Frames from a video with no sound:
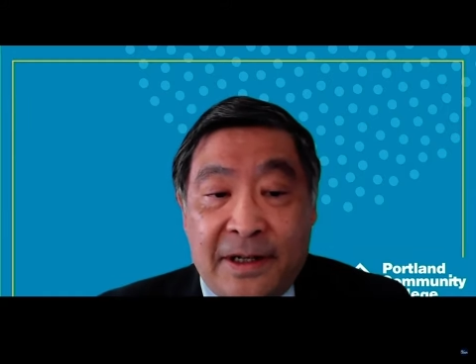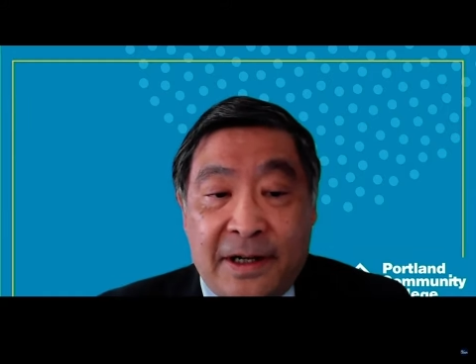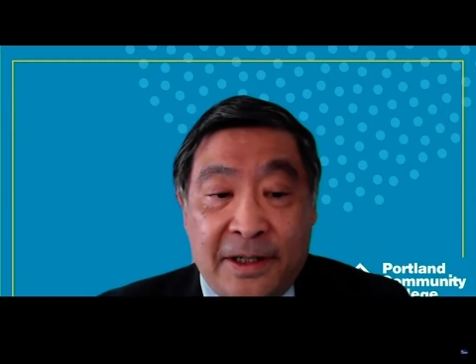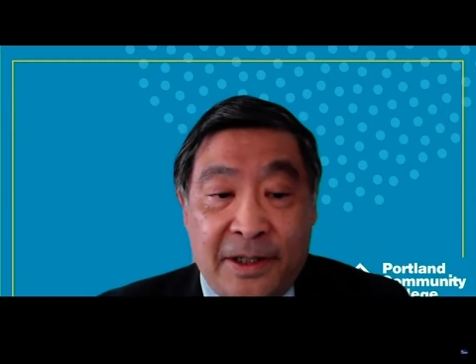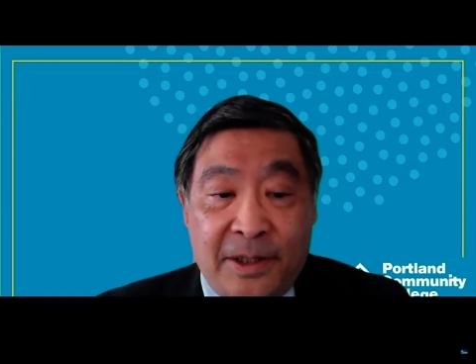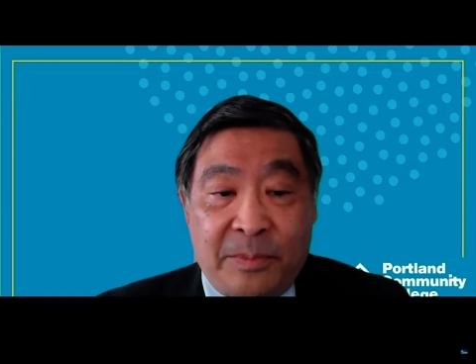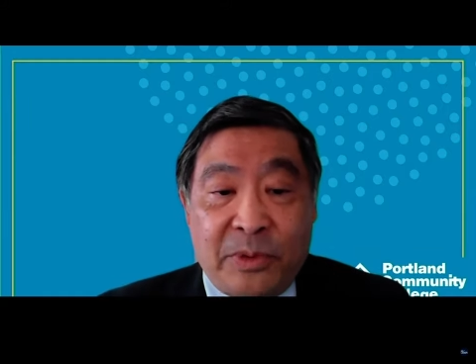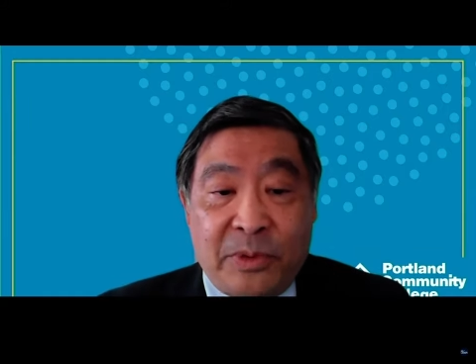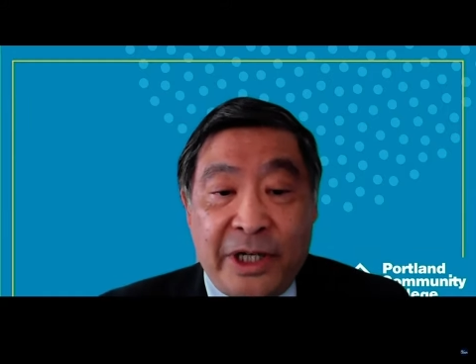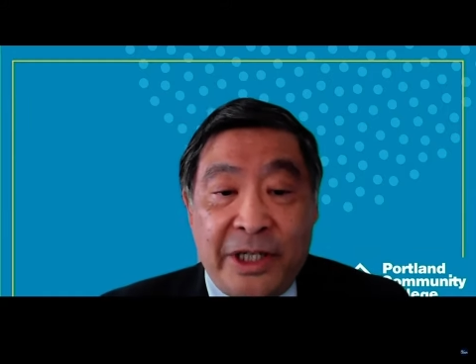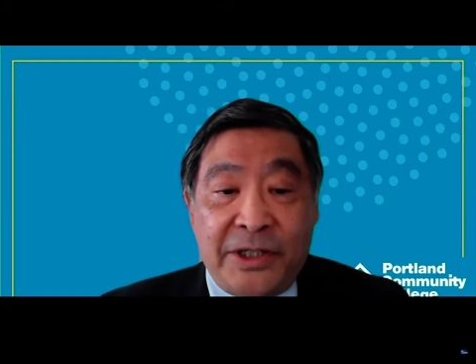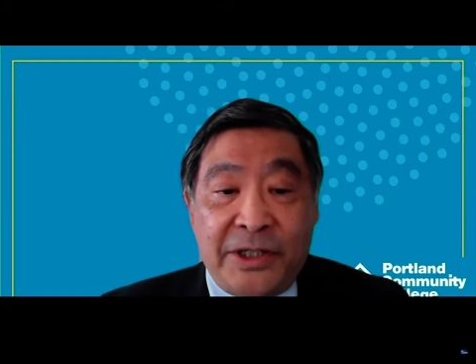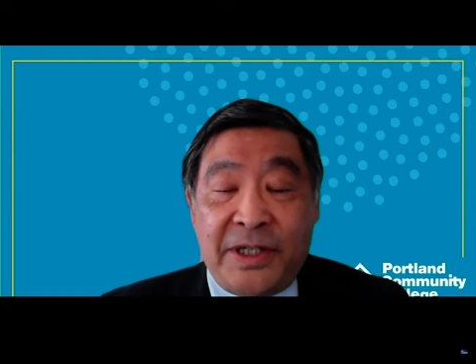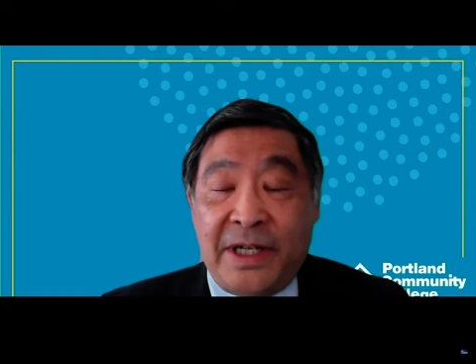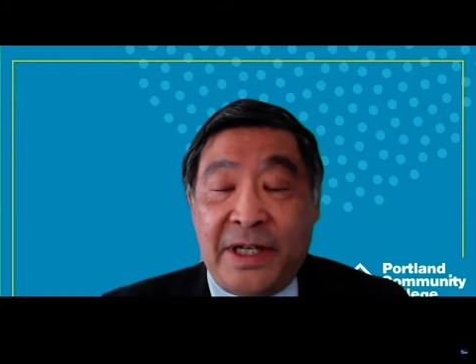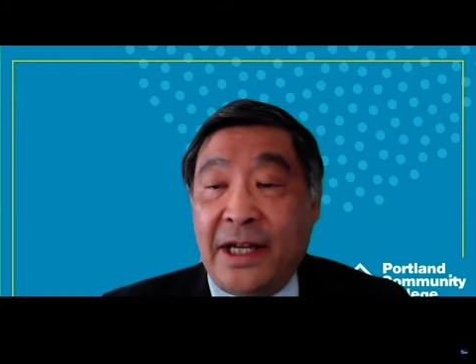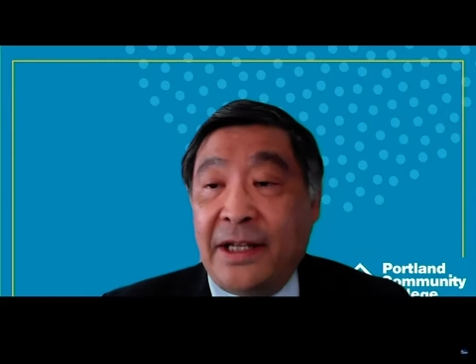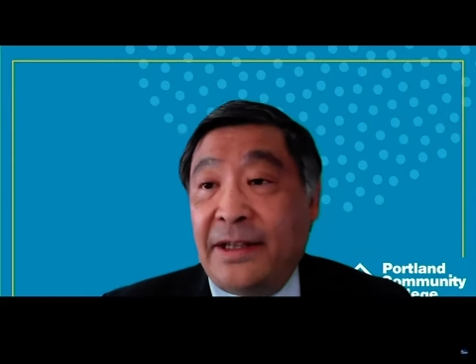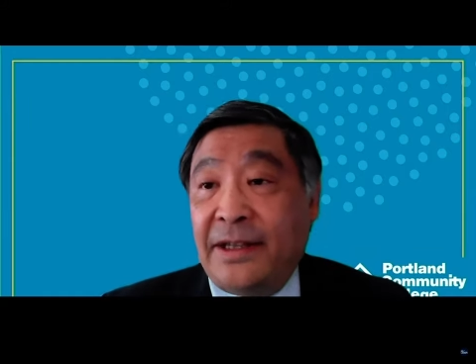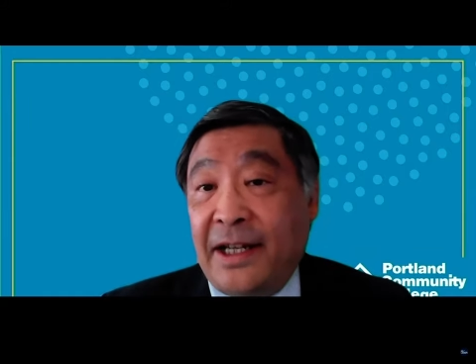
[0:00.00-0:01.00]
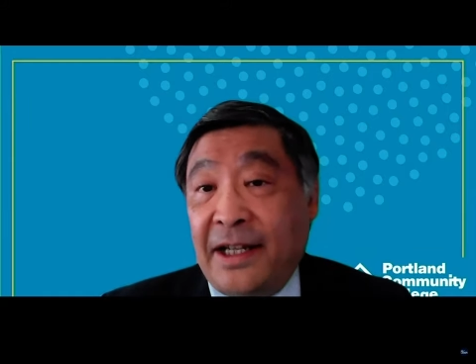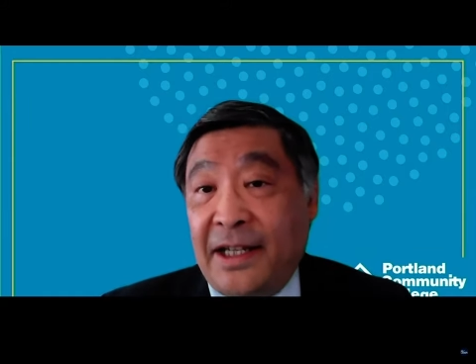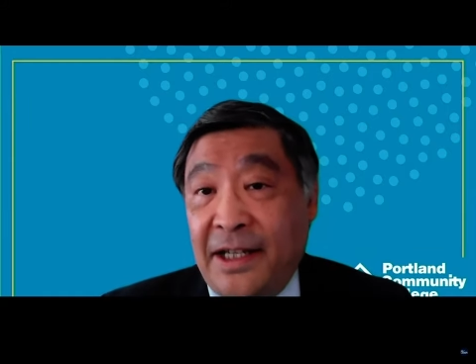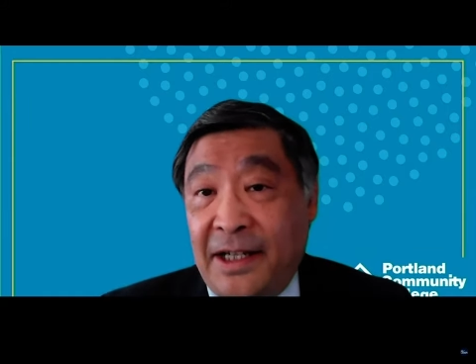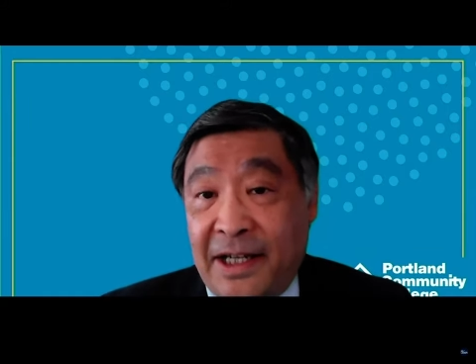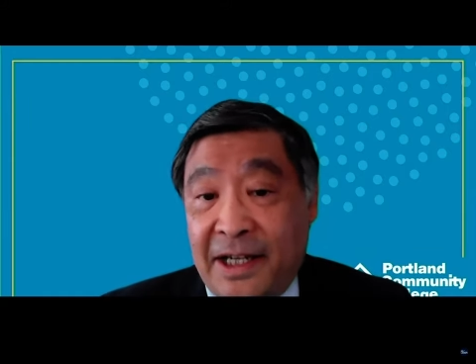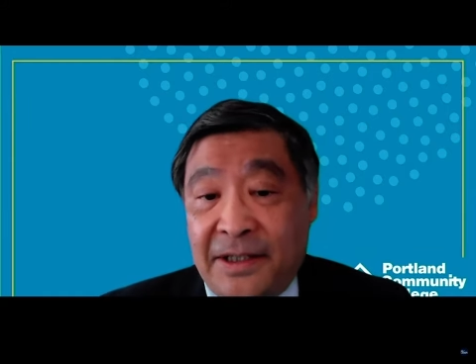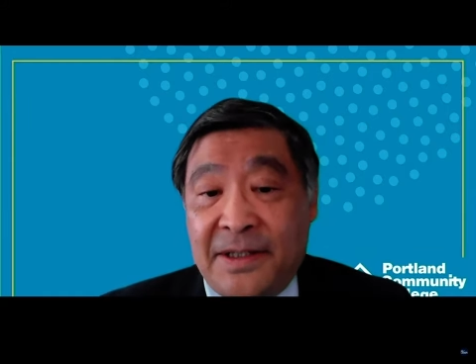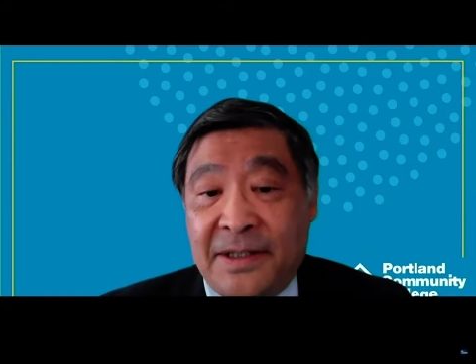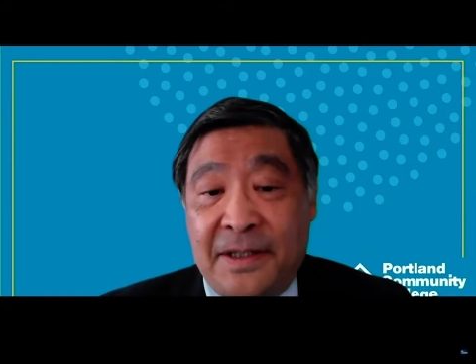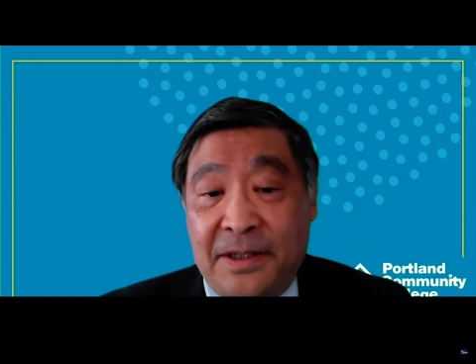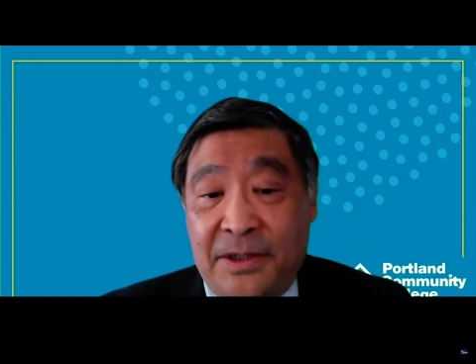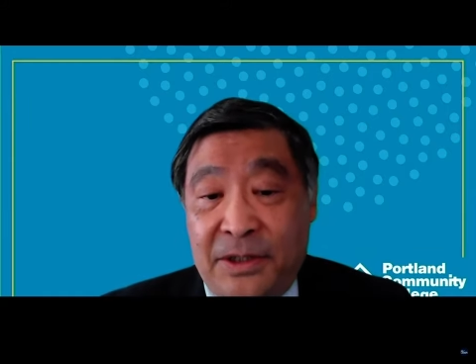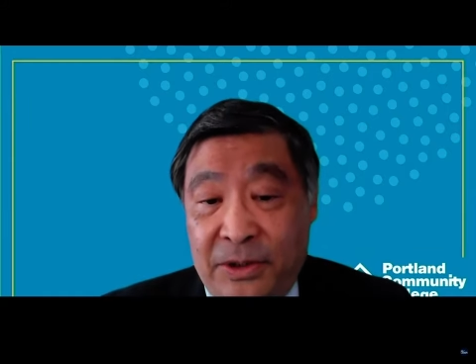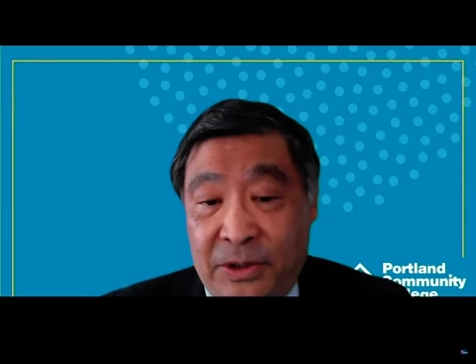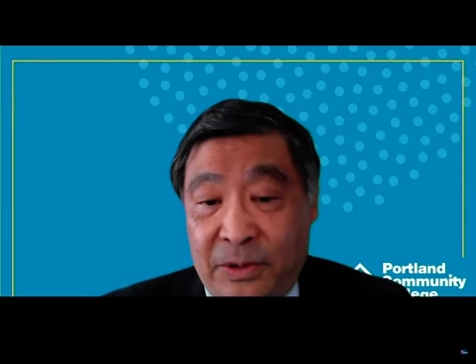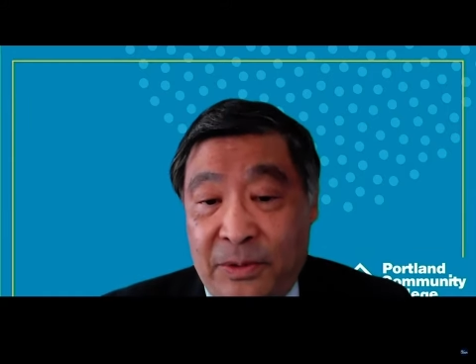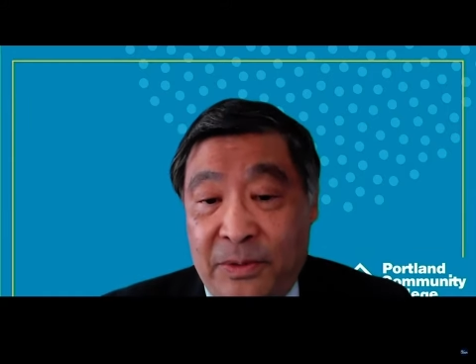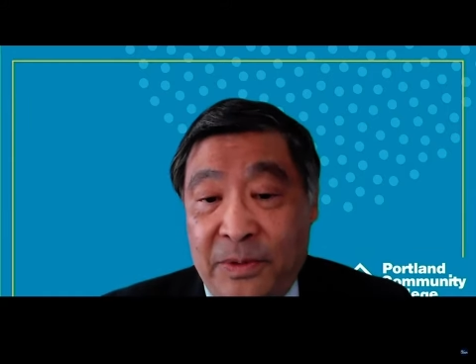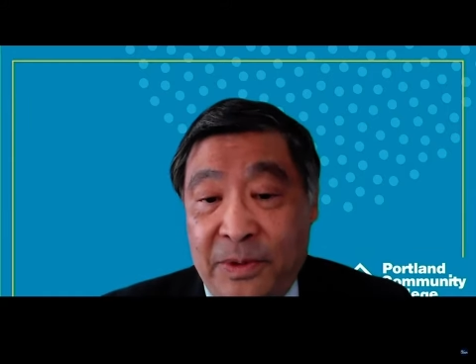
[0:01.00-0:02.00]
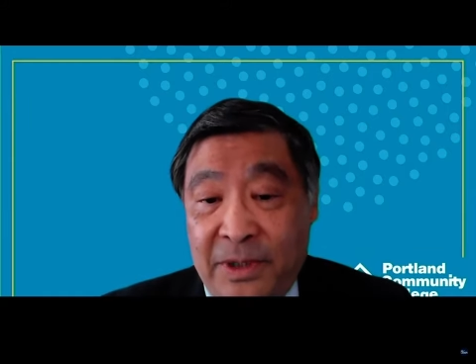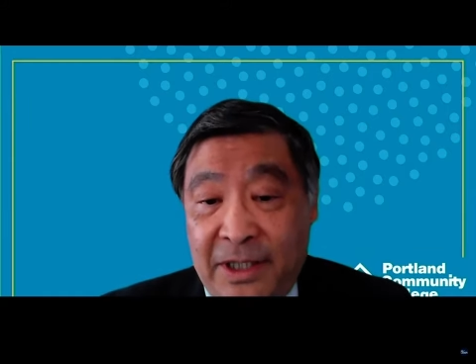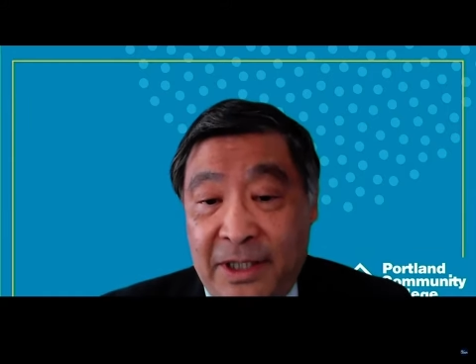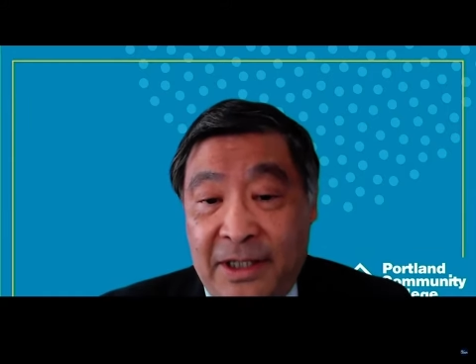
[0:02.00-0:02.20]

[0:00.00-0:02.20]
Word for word: are the bridge that connects the two.